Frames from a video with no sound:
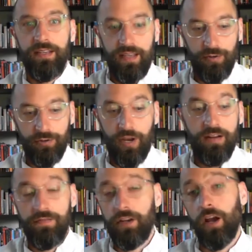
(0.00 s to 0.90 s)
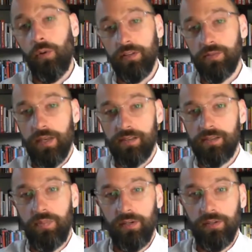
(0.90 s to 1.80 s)
And they're trying to figure out what's best
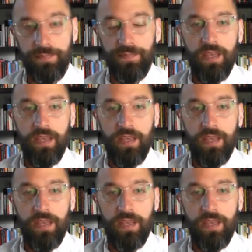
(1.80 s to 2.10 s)
to build.